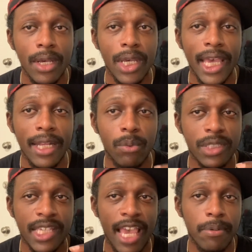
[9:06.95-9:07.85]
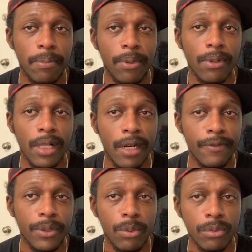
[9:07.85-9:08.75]
and it was capable of
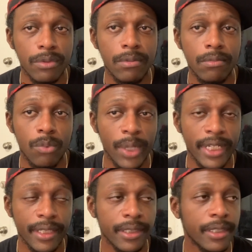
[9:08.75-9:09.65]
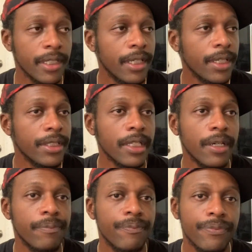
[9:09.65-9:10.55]
you winning, you know?